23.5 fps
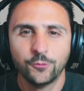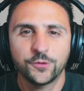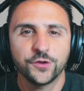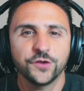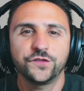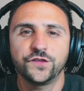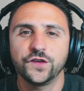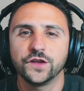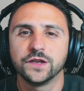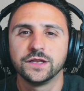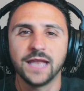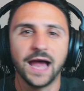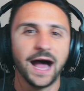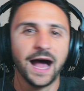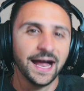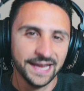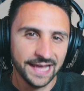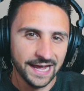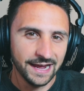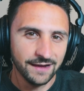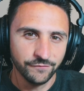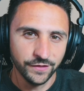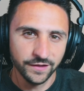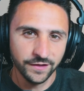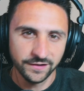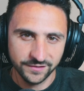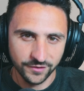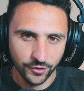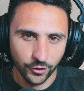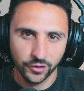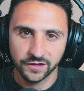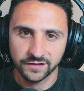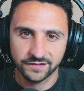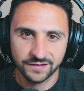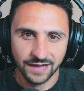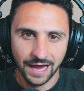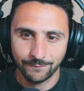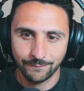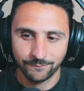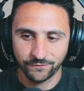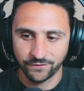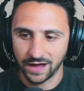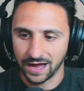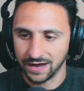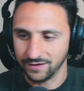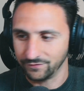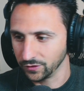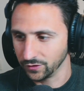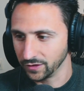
could you not have this on a top 5